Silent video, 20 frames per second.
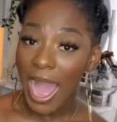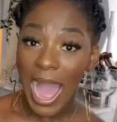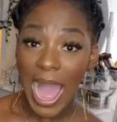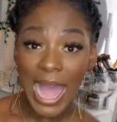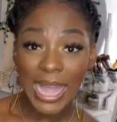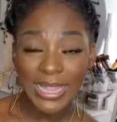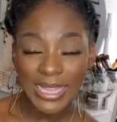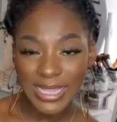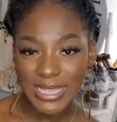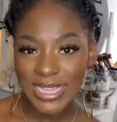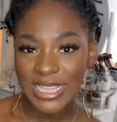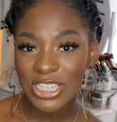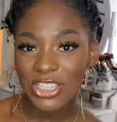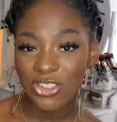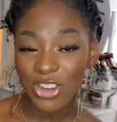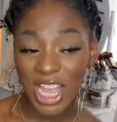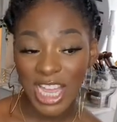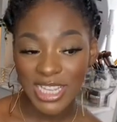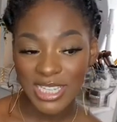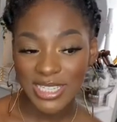I need this
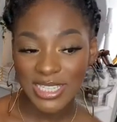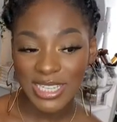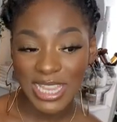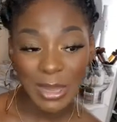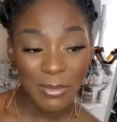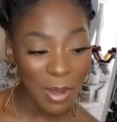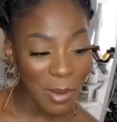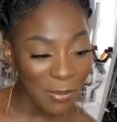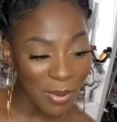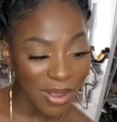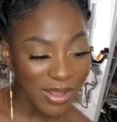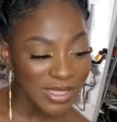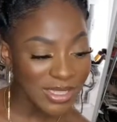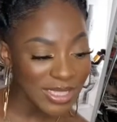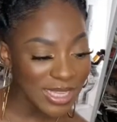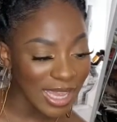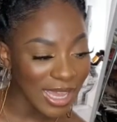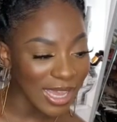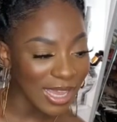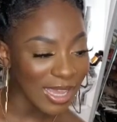dress in my
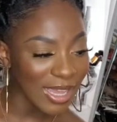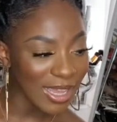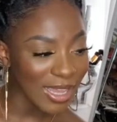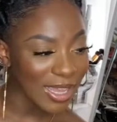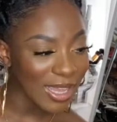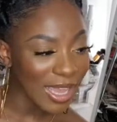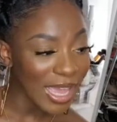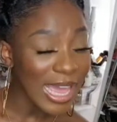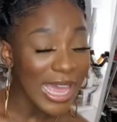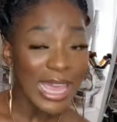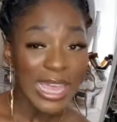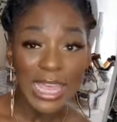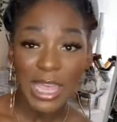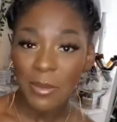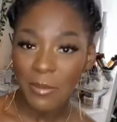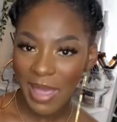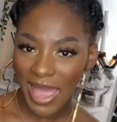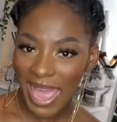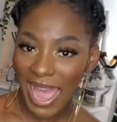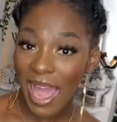basket,
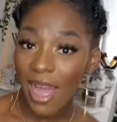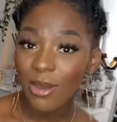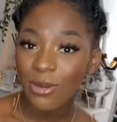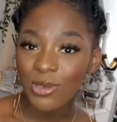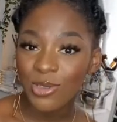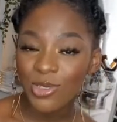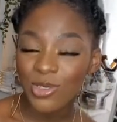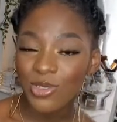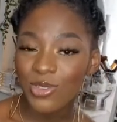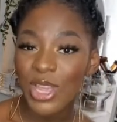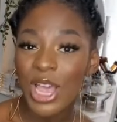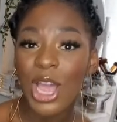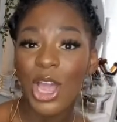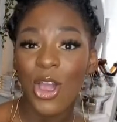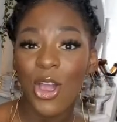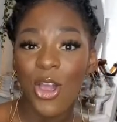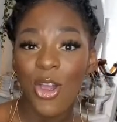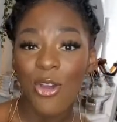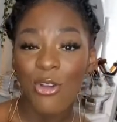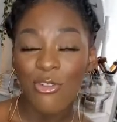in my house,
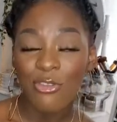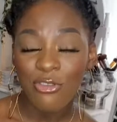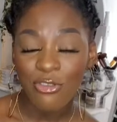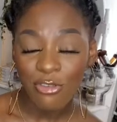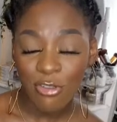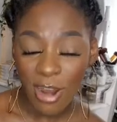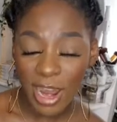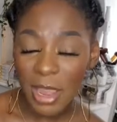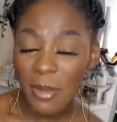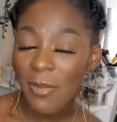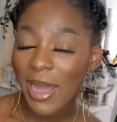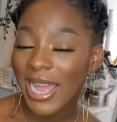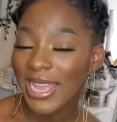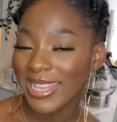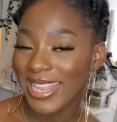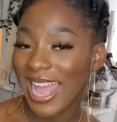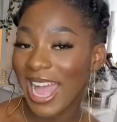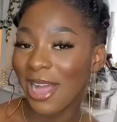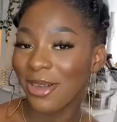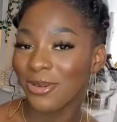right about
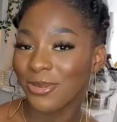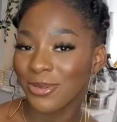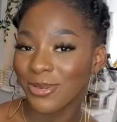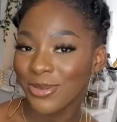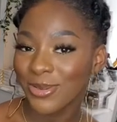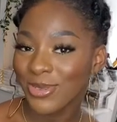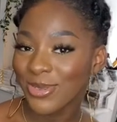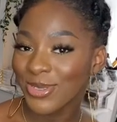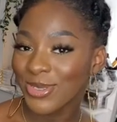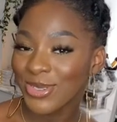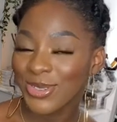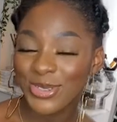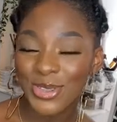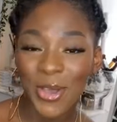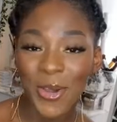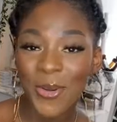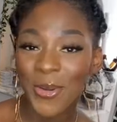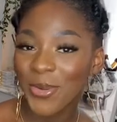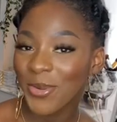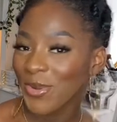now.
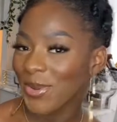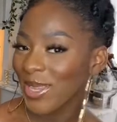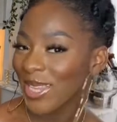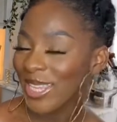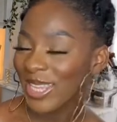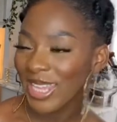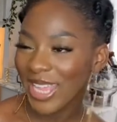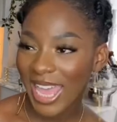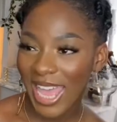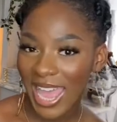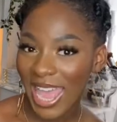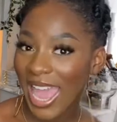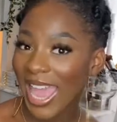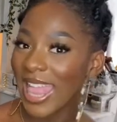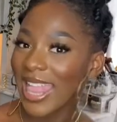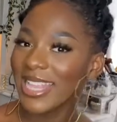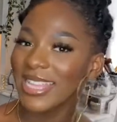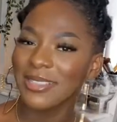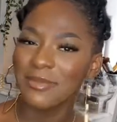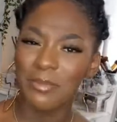So yeah,
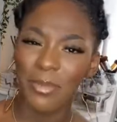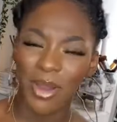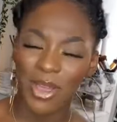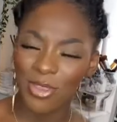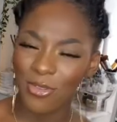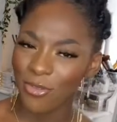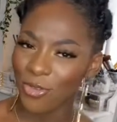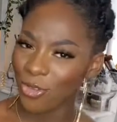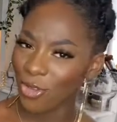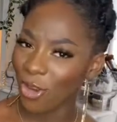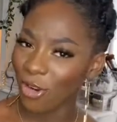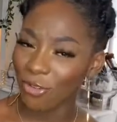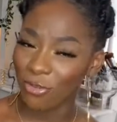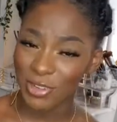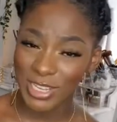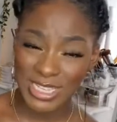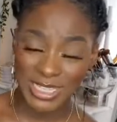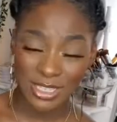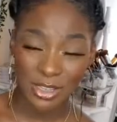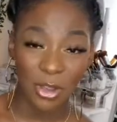and I didn't buy it for no
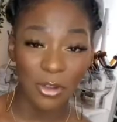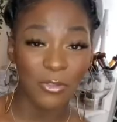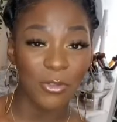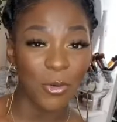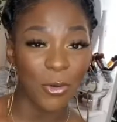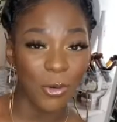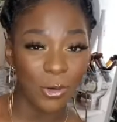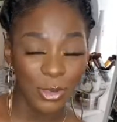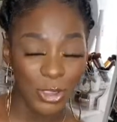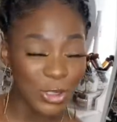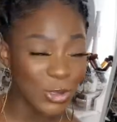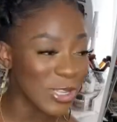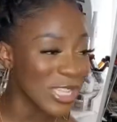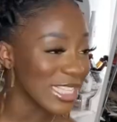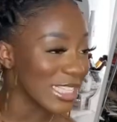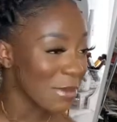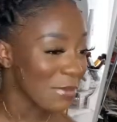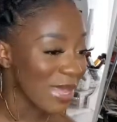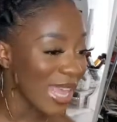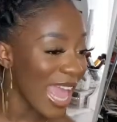reason, of course, because
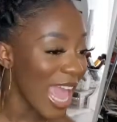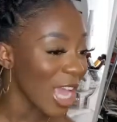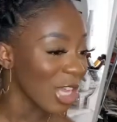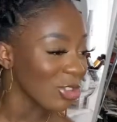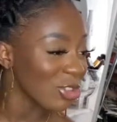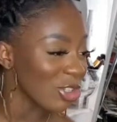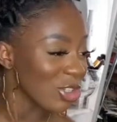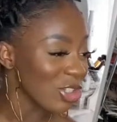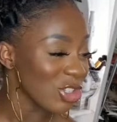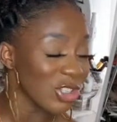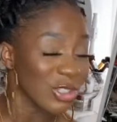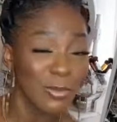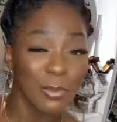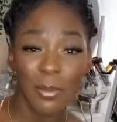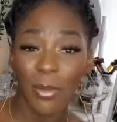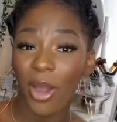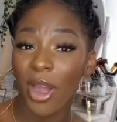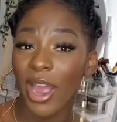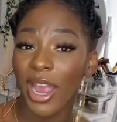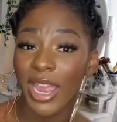it's a bit extra to
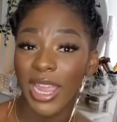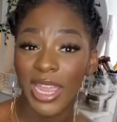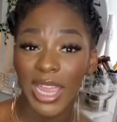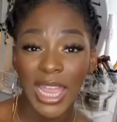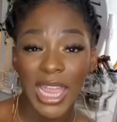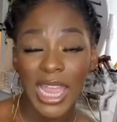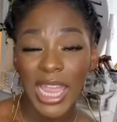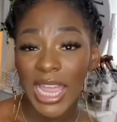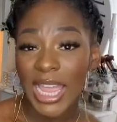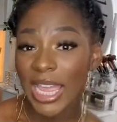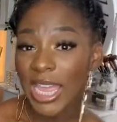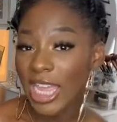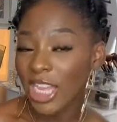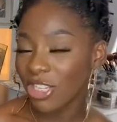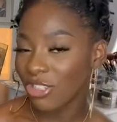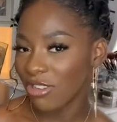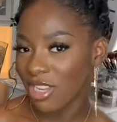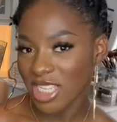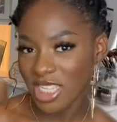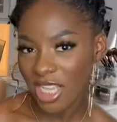just buy a
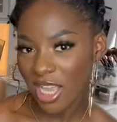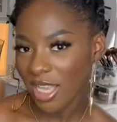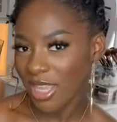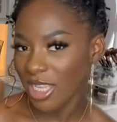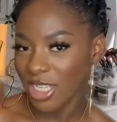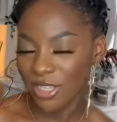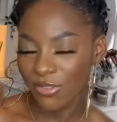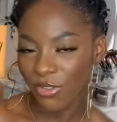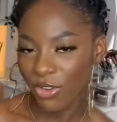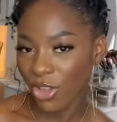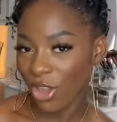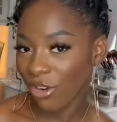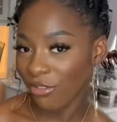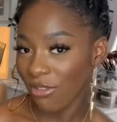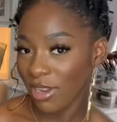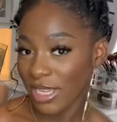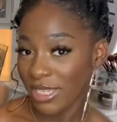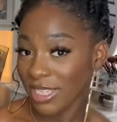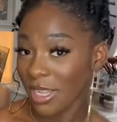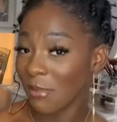dress like this for no
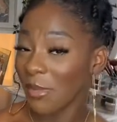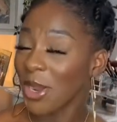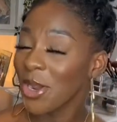reason.